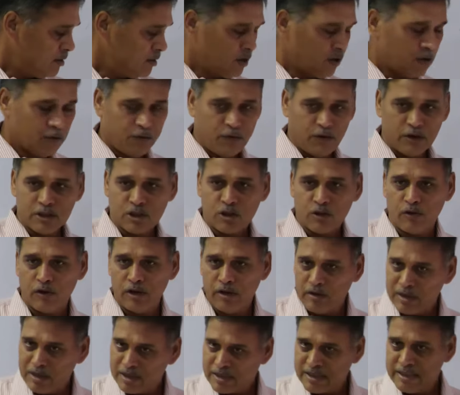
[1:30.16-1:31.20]
now first of all
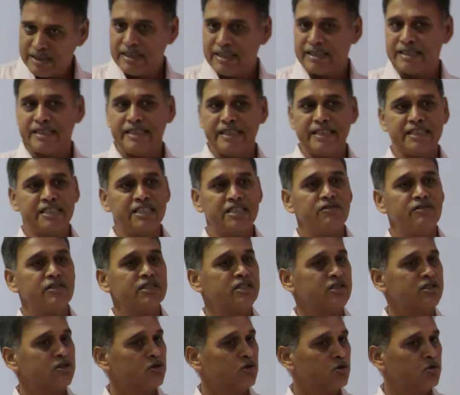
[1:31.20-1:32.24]
we see the stage in which
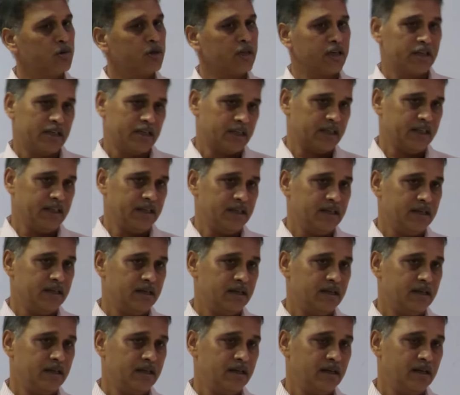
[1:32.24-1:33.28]
is going to be conducted.
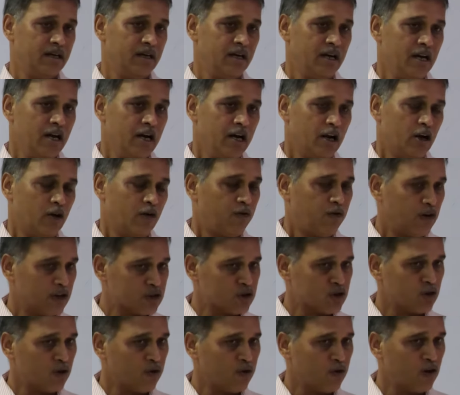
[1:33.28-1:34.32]
Now
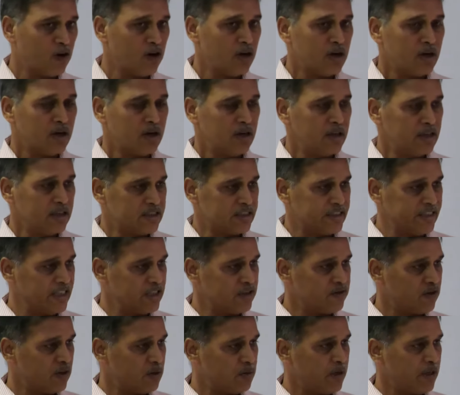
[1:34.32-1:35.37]
first of all,
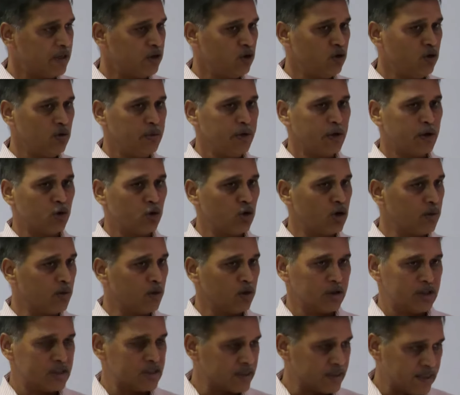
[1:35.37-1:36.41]
stage one where you will be told
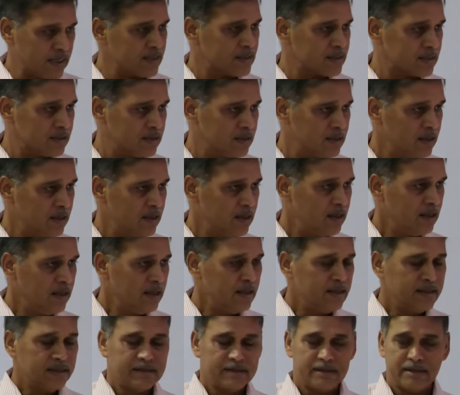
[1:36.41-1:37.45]
about this task.
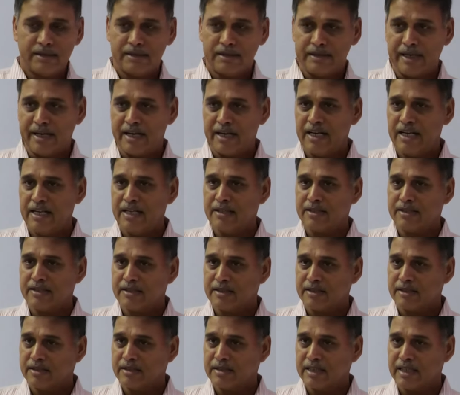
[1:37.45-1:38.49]
Second
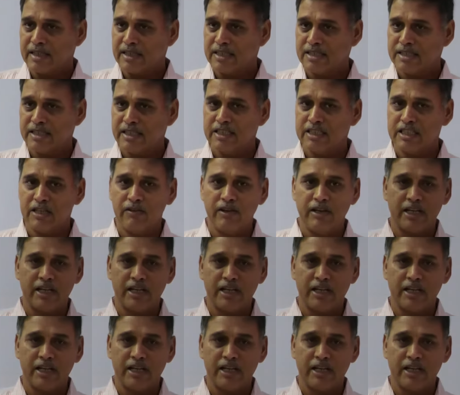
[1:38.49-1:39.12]
stage, they